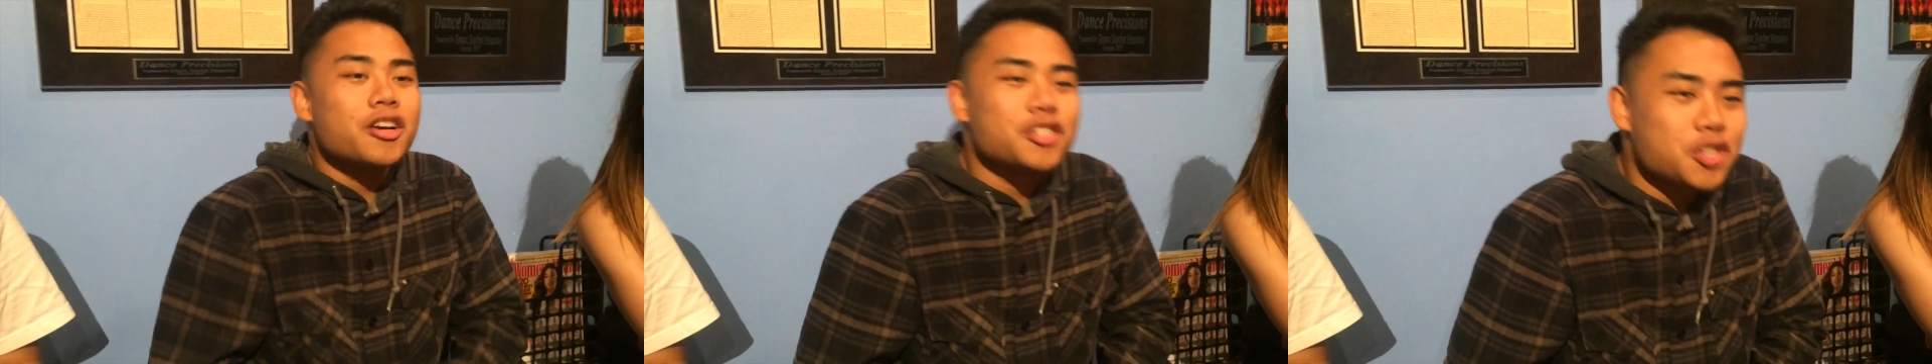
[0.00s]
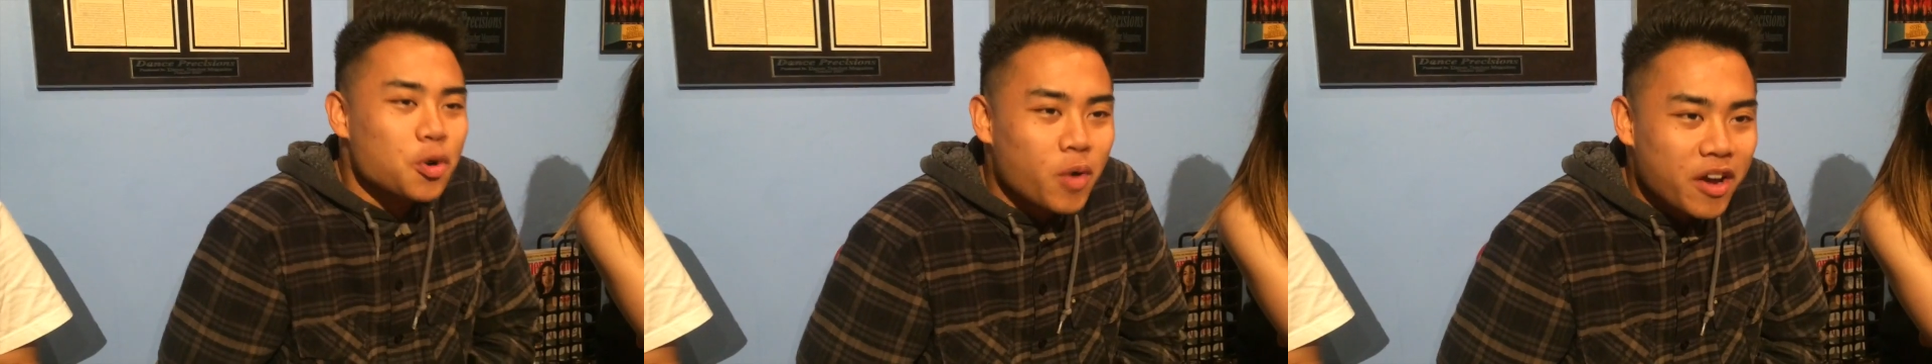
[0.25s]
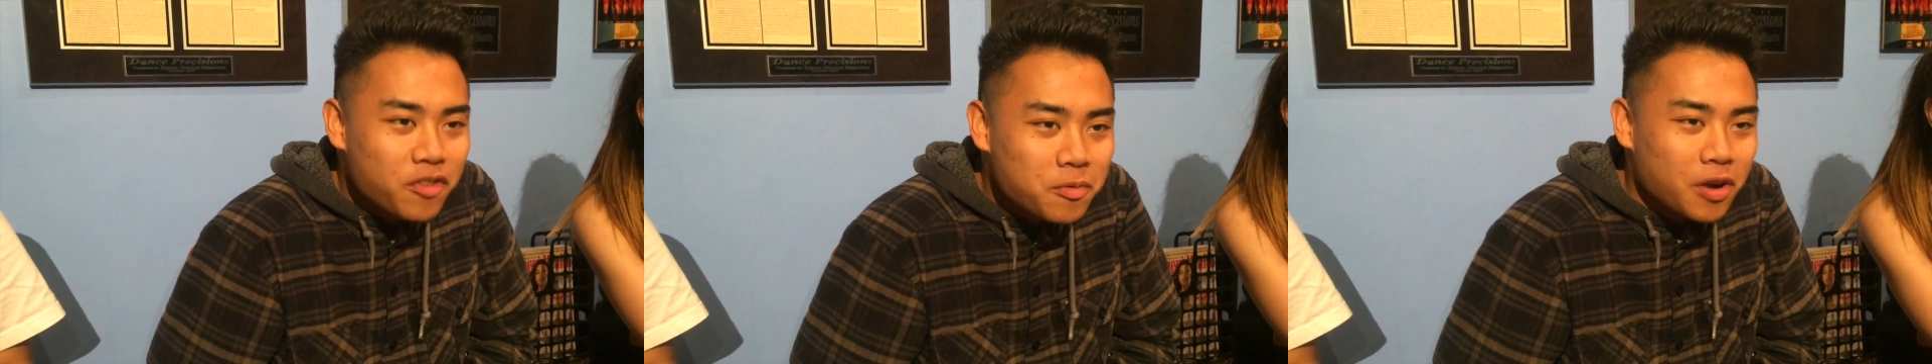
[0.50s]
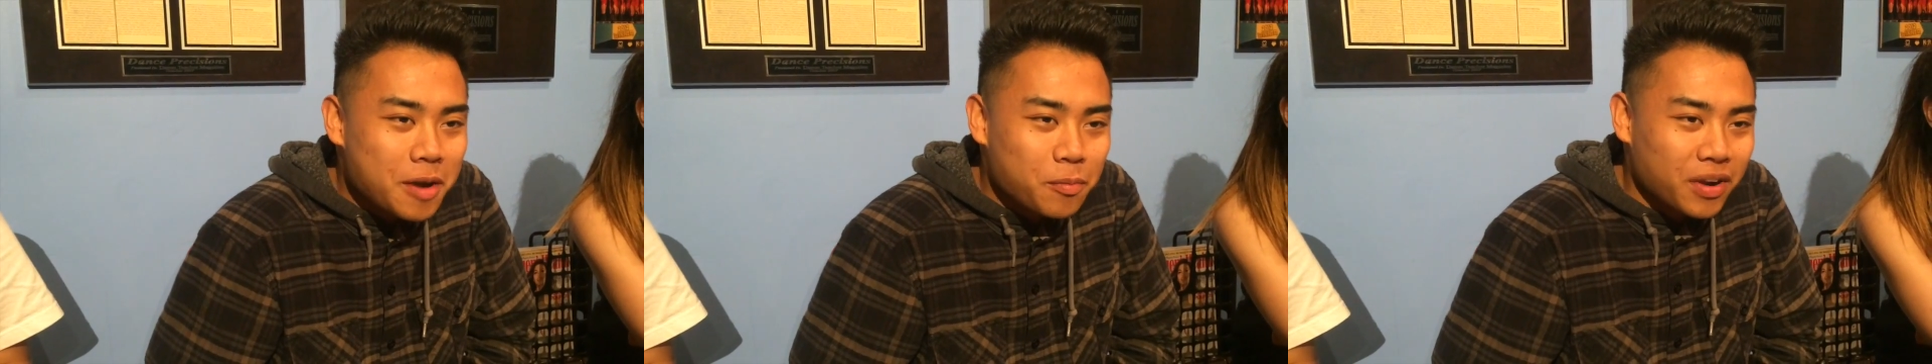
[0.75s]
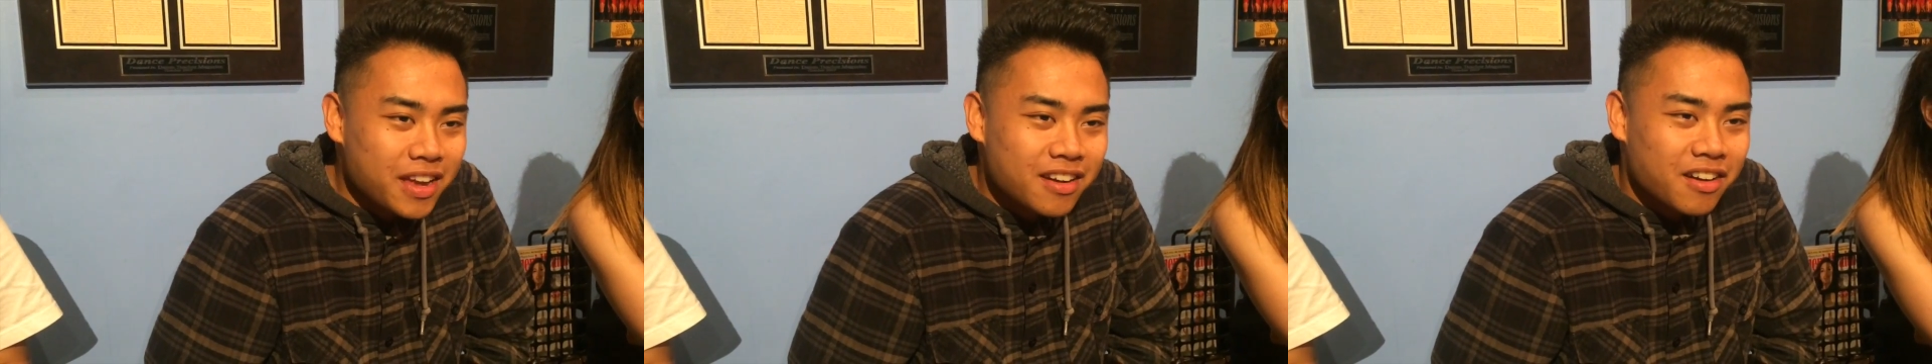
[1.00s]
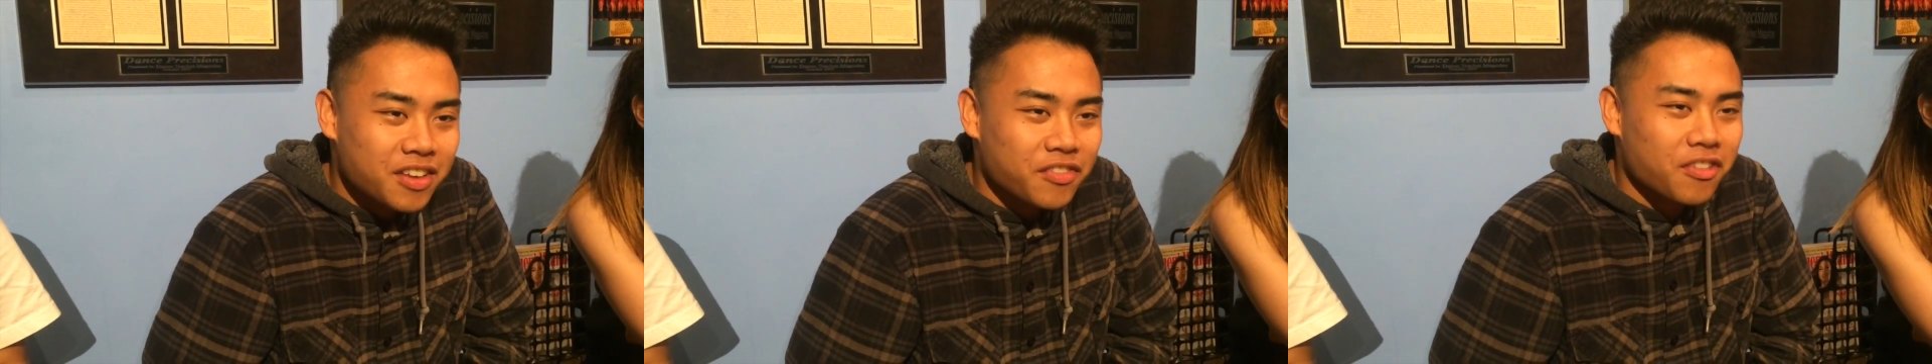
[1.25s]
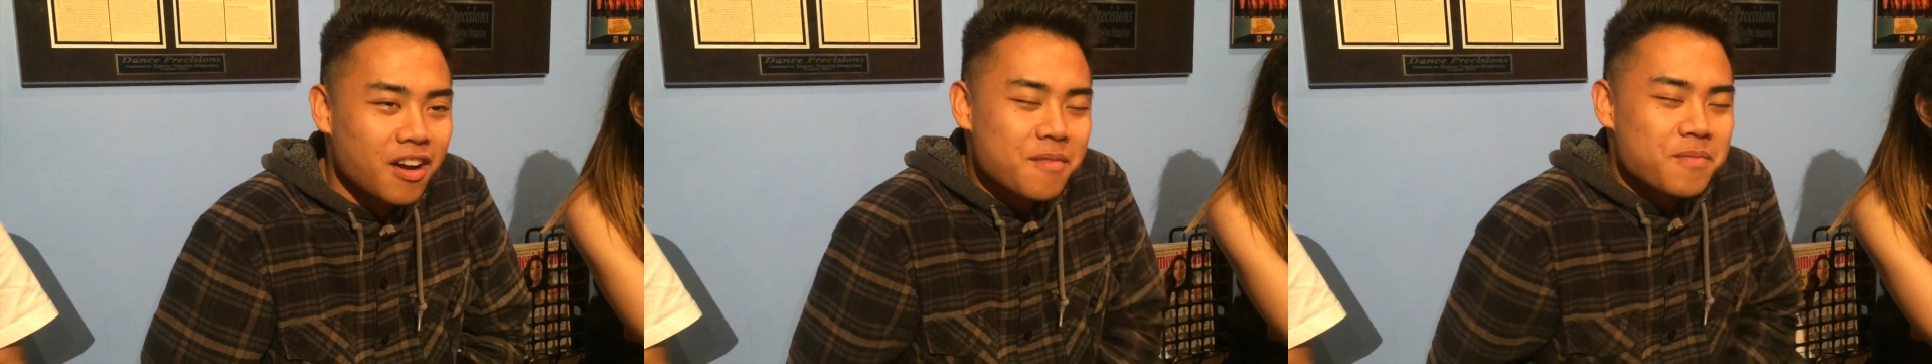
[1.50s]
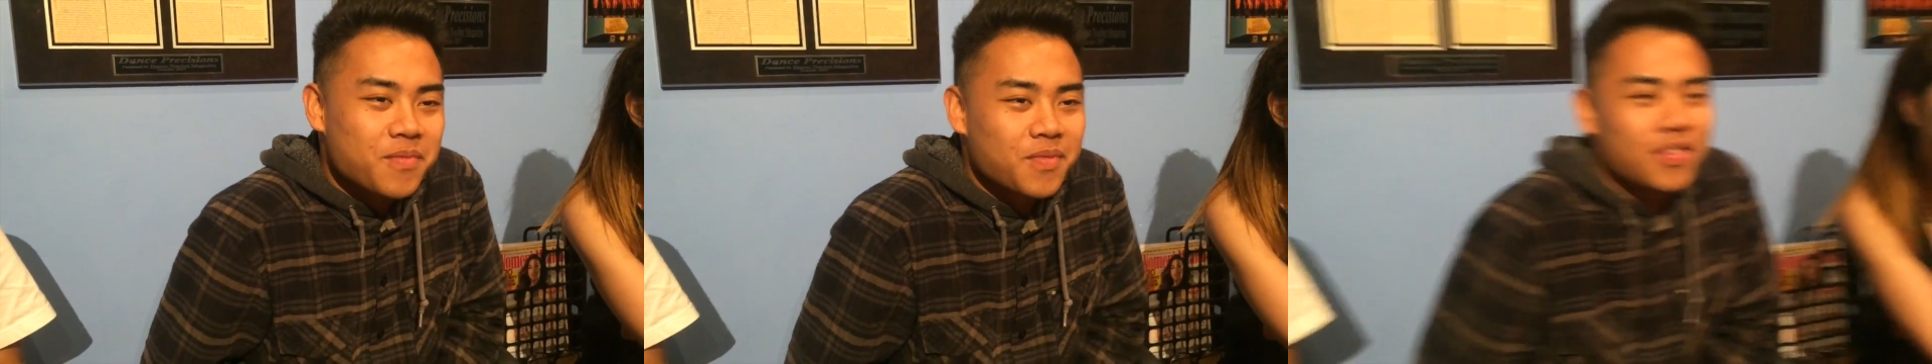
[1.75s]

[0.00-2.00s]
So where from Great Britain are you from?